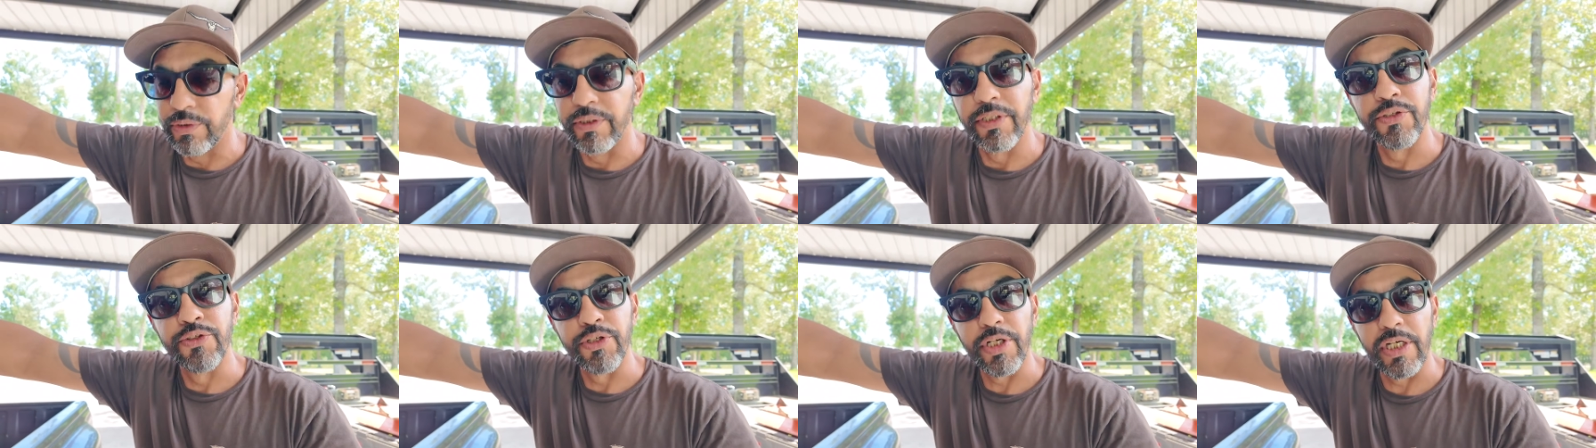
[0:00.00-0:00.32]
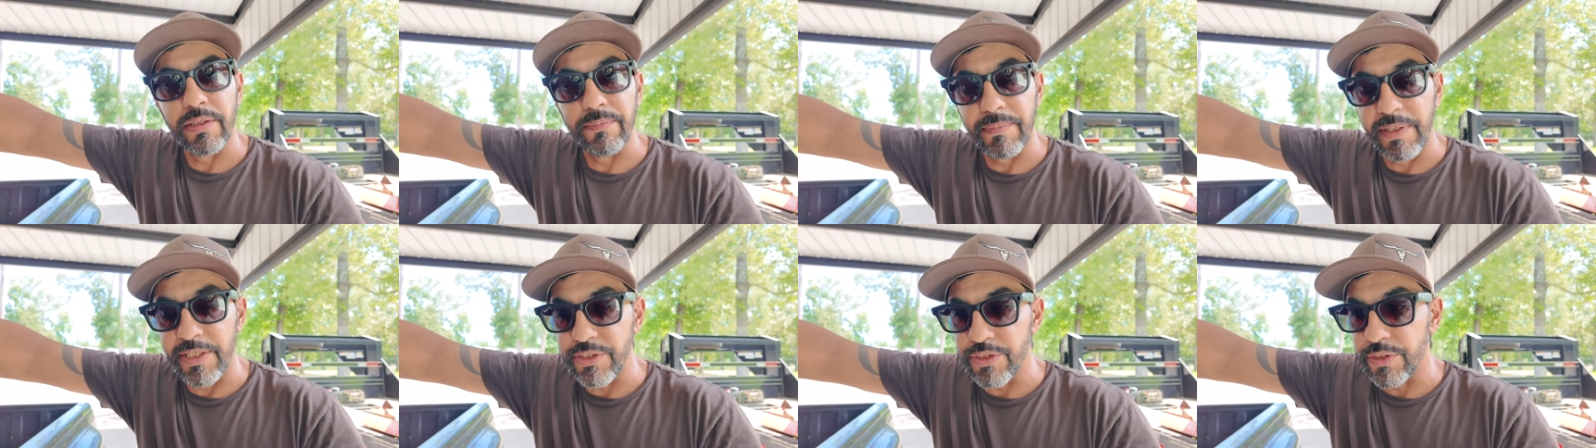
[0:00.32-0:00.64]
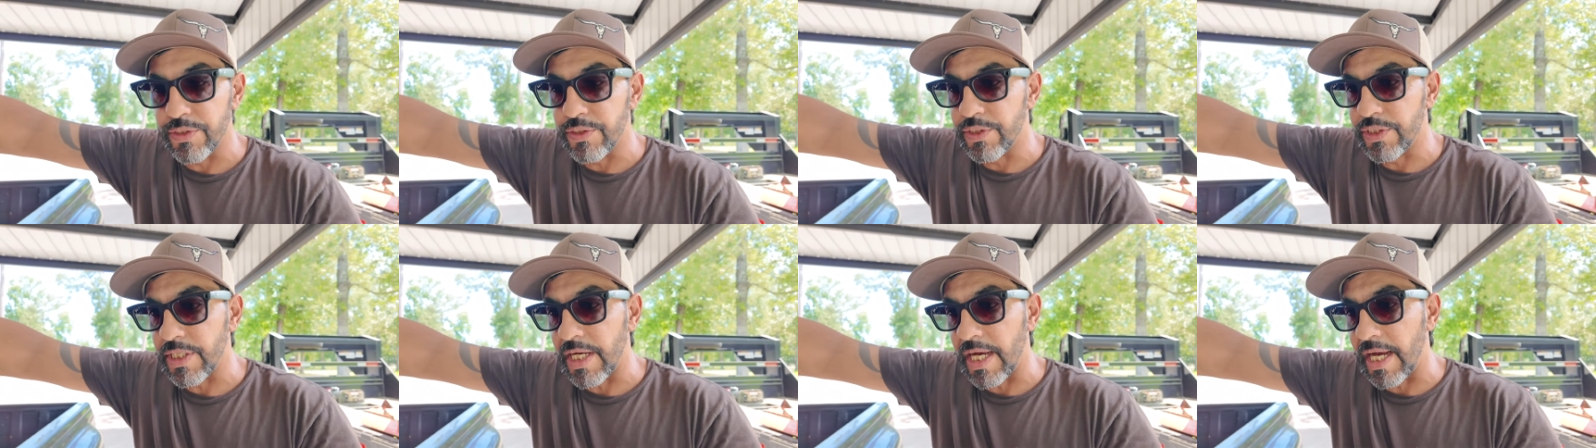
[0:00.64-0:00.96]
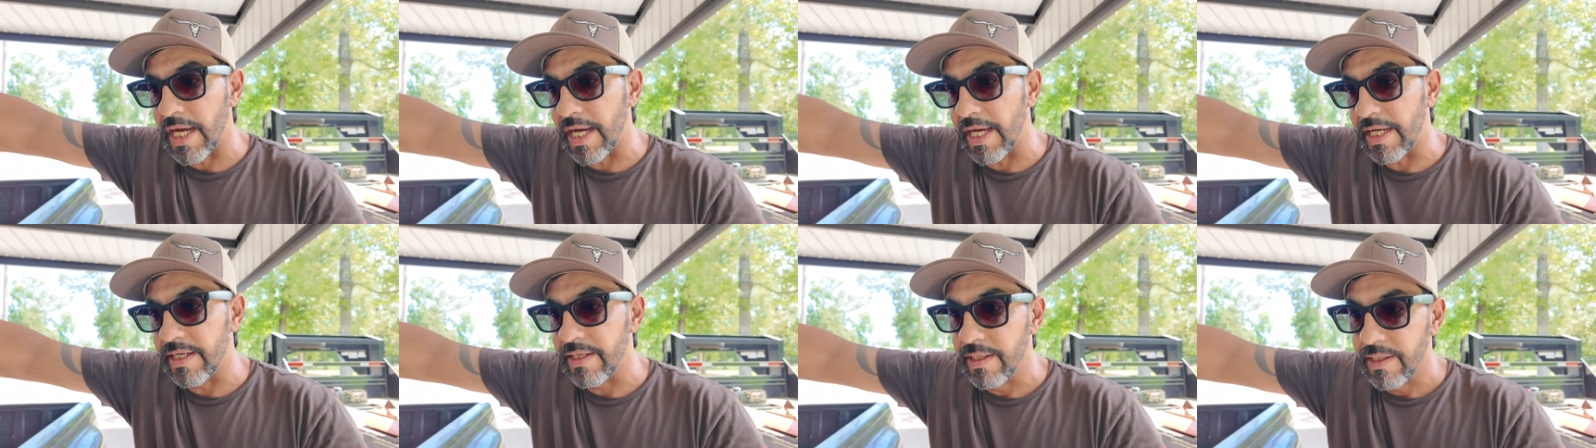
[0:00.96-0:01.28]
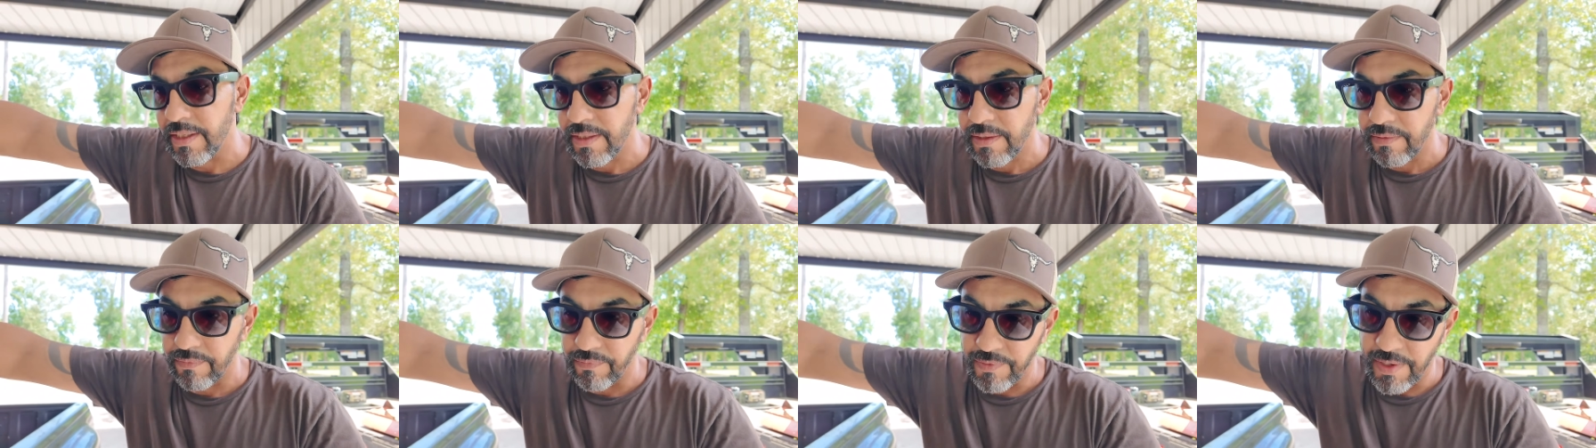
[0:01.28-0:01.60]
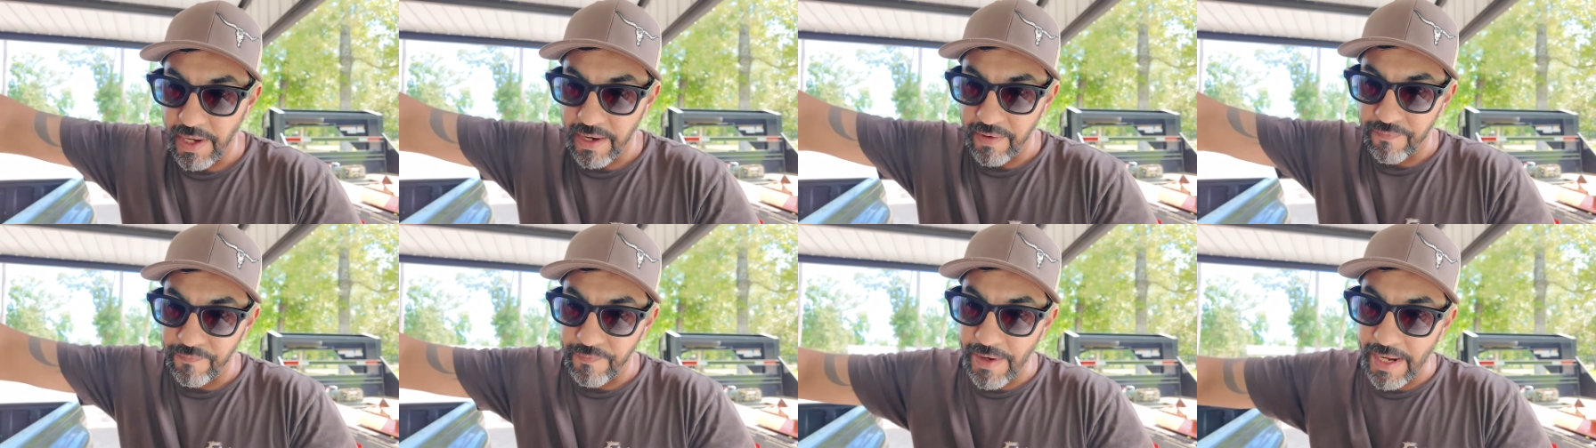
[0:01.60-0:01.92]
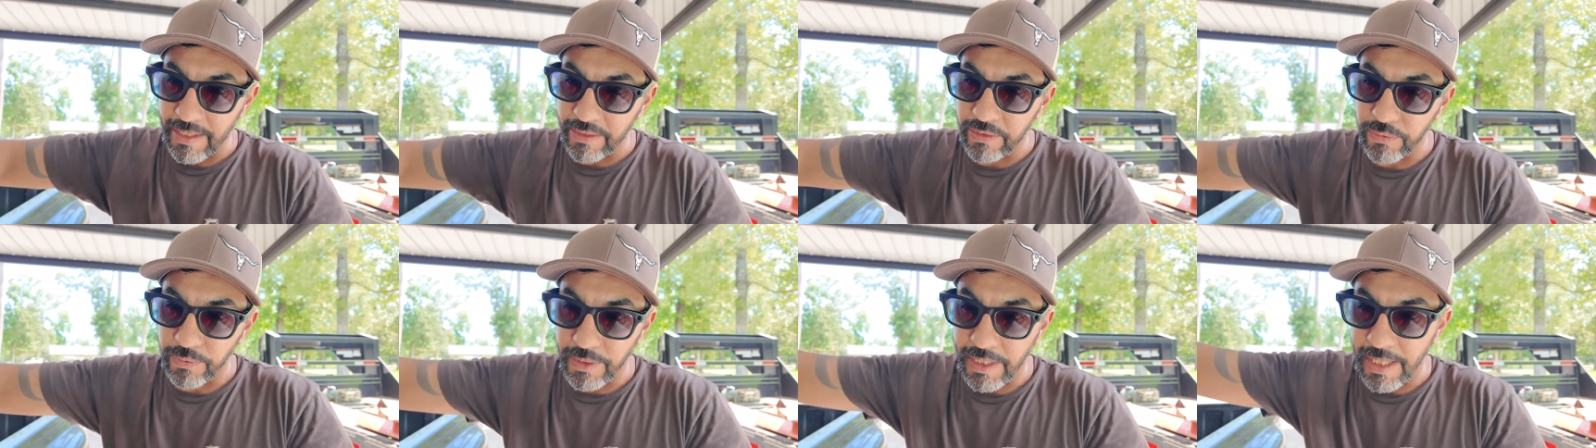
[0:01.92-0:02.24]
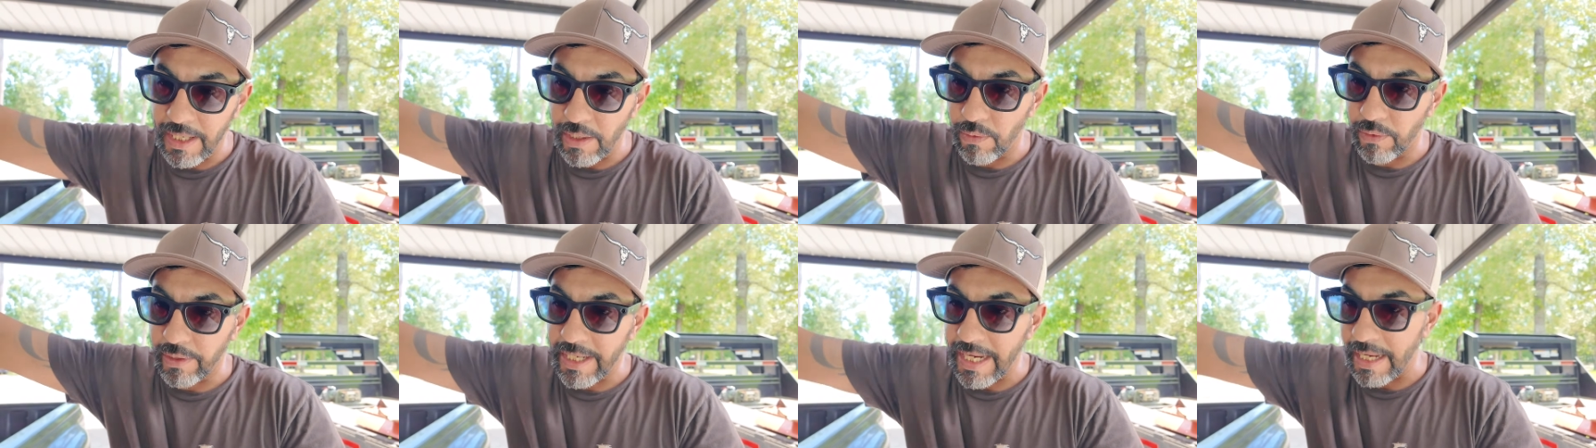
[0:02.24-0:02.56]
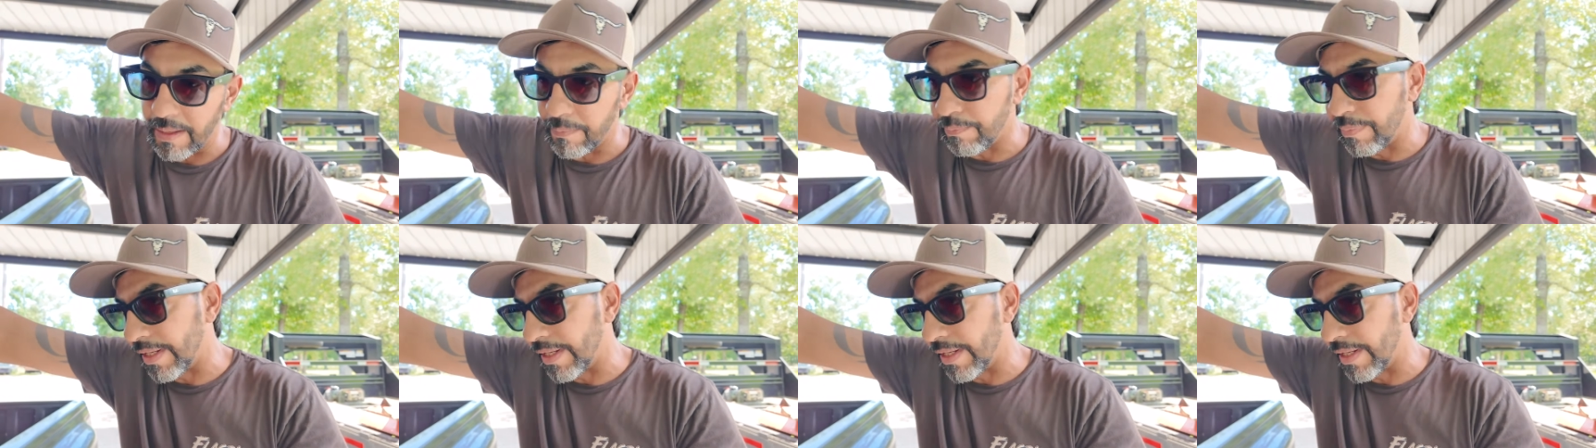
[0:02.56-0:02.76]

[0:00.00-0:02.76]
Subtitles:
the transmission side. We've got a factory Hellcat